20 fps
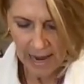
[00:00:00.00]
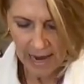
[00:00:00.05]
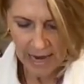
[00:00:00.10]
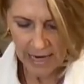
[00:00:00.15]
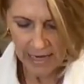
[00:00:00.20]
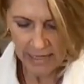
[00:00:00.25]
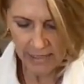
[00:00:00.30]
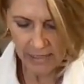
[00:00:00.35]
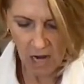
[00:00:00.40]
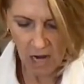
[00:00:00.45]

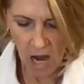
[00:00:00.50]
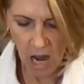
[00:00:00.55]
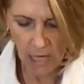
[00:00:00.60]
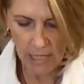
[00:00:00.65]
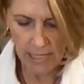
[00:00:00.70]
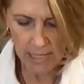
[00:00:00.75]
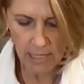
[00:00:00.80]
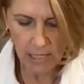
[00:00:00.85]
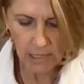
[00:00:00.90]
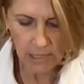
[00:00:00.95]
It's
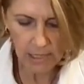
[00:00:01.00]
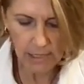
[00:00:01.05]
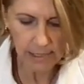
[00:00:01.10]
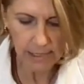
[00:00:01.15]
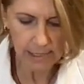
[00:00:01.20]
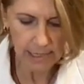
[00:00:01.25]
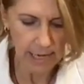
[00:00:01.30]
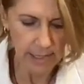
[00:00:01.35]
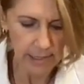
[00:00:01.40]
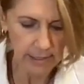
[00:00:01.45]

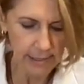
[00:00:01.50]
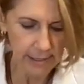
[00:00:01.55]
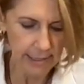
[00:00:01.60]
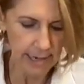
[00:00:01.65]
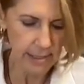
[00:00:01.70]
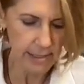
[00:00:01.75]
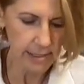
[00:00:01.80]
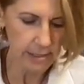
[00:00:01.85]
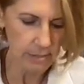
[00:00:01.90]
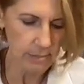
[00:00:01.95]
onions and
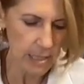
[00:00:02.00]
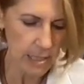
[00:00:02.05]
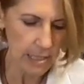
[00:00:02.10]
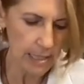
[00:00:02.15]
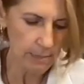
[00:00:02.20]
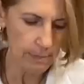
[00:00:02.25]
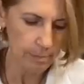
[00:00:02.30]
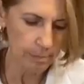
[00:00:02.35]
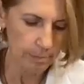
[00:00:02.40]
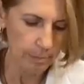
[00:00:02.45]

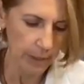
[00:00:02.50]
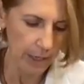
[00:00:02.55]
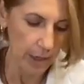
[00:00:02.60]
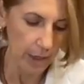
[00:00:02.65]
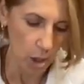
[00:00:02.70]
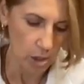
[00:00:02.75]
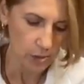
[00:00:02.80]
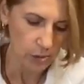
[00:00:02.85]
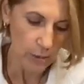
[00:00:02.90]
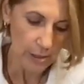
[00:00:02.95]
sesame, but it
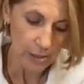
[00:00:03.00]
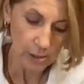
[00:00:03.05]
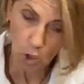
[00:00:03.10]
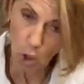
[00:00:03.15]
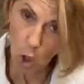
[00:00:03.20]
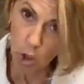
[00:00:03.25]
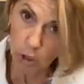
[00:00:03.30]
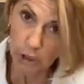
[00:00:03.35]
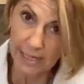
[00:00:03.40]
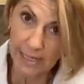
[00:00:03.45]
also has
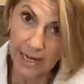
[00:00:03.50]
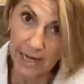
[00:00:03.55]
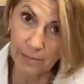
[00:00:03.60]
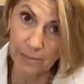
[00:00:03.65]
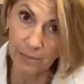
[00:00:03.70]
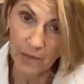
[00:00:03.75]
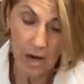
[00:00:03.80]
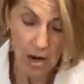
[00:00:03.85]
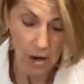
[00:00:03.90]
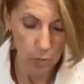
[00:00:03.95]
salt in it,
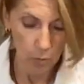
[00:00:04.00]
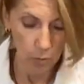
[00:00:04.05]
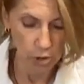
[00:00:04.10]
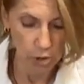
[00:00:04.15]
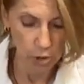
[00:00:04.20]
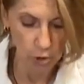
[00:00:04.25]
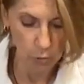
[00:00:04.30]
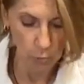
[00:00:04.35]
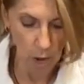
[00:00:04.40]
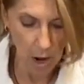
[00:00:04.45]

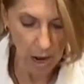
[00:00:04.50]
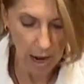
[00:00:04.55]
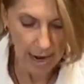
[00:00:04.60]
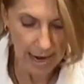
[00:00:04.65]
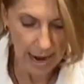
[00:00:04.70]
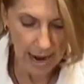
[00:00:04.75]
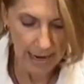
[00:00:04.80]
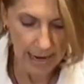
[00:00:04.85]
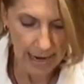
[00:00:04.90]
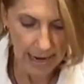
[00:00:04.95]
which is
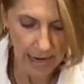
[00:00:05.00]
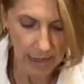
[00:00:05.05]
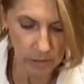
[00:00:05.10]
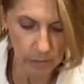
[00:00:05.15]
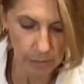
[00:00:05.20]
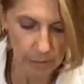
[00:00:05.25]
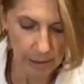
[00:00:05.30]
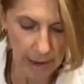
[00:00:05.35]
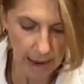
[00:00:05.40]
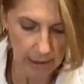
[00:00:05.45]
why I
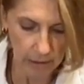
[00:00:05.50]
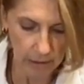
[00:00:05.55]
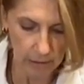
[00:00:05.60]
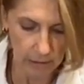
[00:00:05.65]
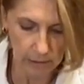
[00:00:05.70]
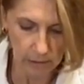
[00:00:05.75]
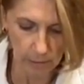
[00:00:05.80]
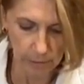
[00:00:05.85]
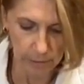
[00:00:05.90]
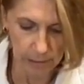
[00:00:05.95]
held back a
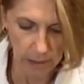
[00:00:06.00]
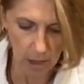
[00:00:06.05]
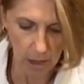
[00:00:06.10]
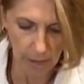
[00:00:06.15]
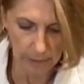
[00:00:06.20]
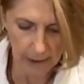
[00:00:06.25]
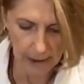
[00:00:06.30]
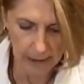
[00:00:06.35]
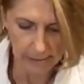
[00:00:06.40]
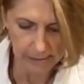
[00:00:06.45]
little bit
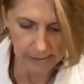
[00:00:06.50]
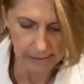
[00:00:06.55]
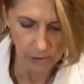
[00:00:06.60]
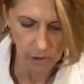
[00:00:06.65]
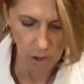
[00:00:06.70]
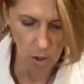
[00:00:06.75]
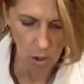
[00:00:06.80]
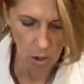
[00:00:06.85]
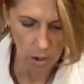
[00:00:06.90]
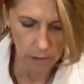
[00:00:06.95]
on that
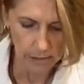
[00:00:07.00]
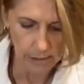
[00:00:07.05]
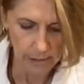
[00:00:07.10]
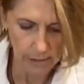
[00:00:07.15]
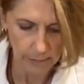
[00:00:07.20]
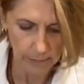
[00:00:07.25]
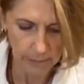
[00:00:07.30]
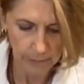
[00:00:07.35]
salt.